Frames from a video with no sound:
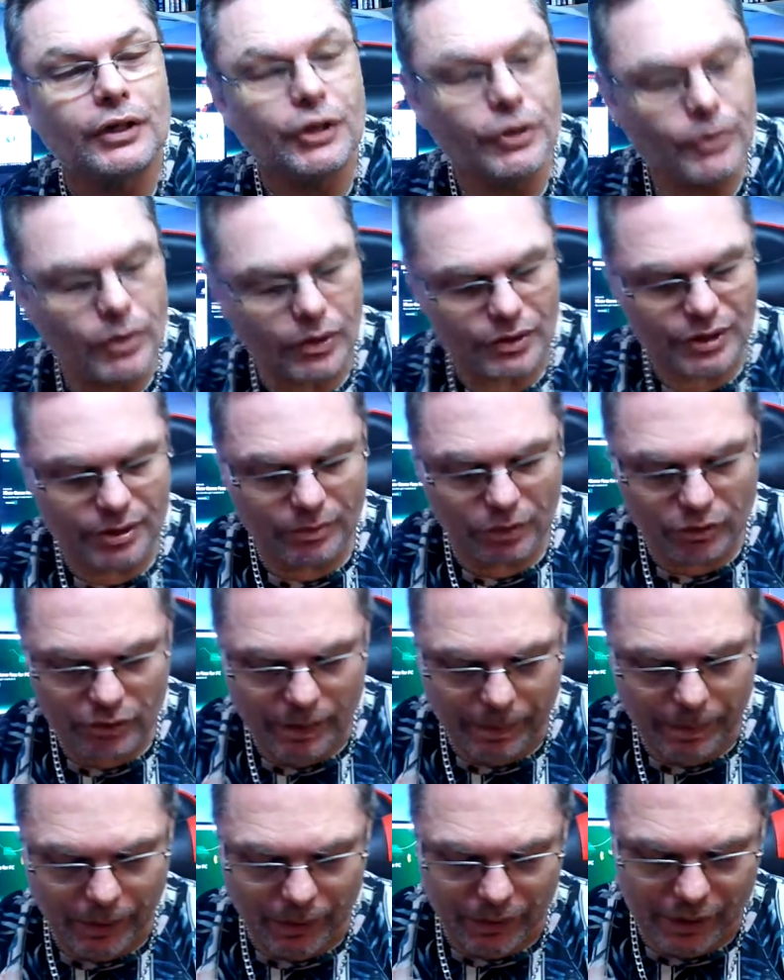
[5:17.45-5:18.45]
You've got some
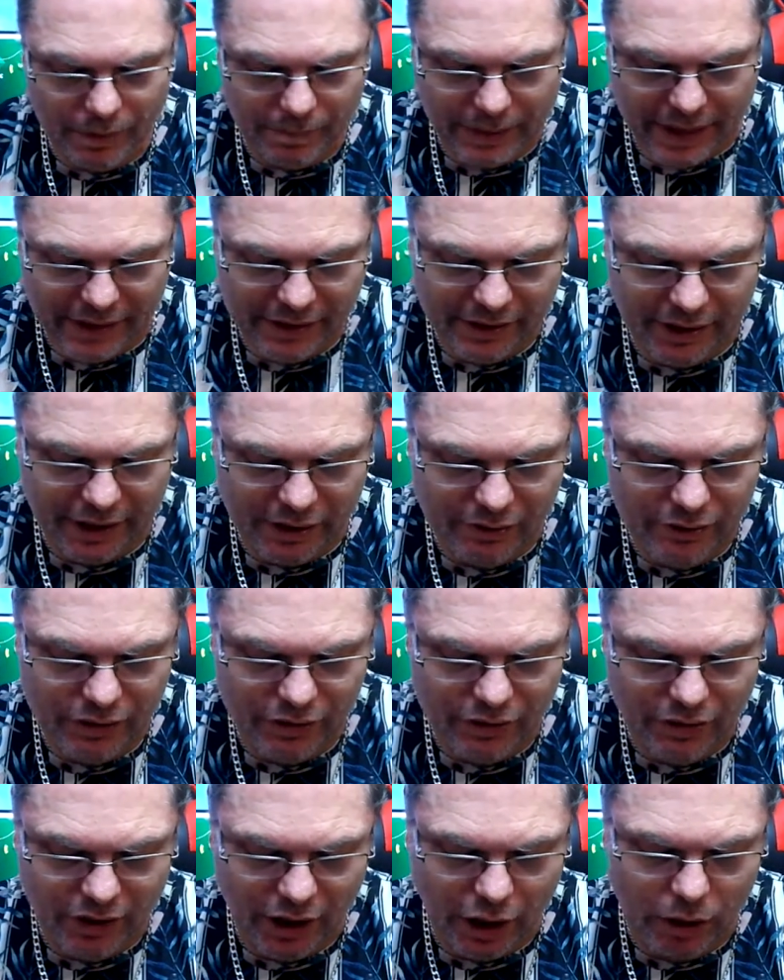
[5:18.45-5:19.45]
grip on the back now.
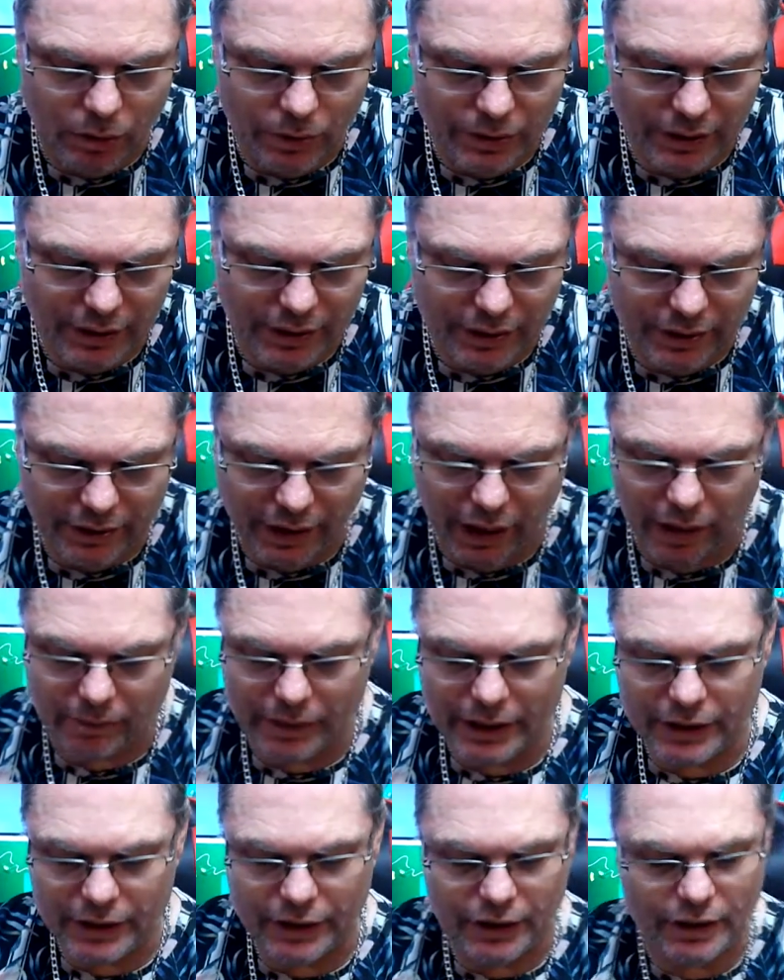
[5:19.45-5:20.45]
You can hold it. You know
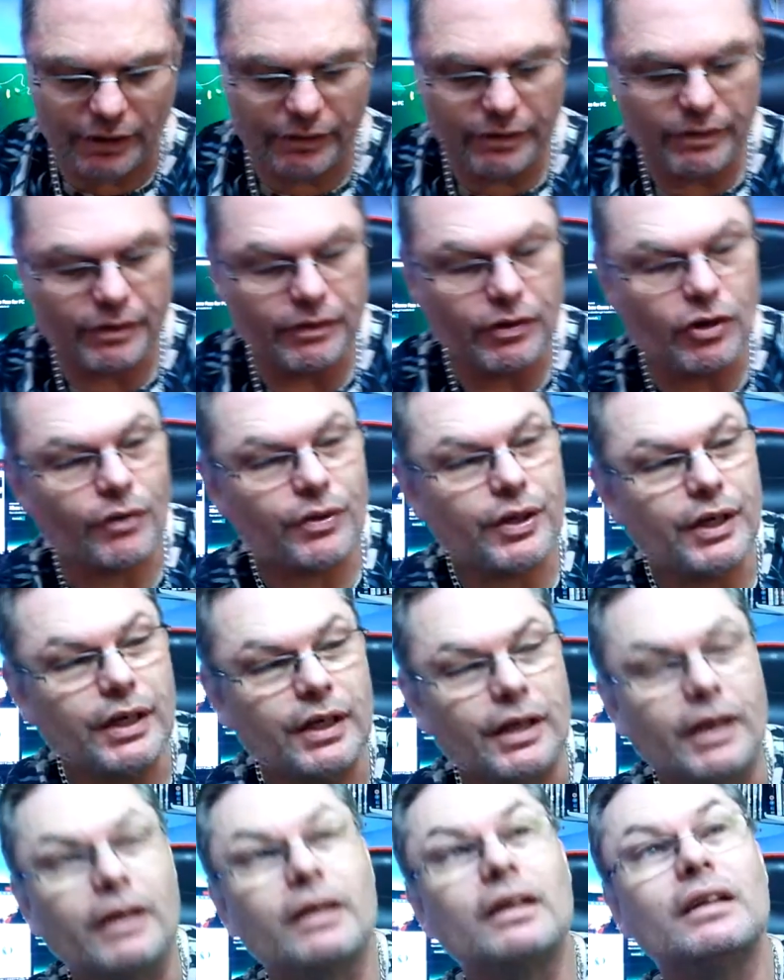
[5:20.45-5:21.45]
what I mean? You know, we've got
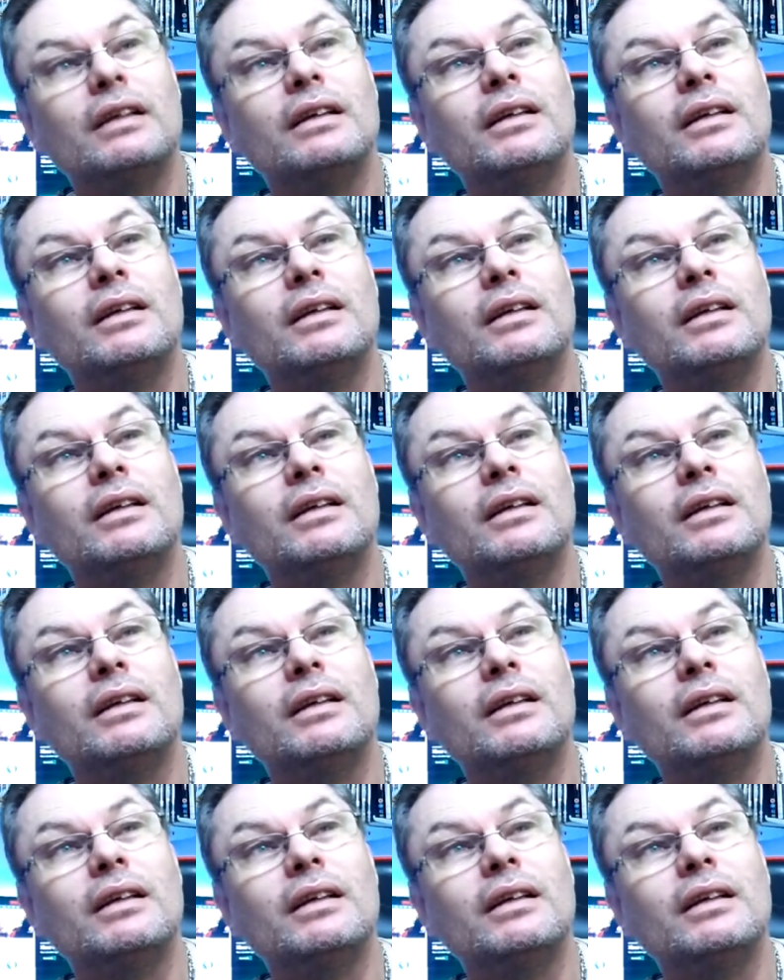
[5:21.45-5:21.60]
the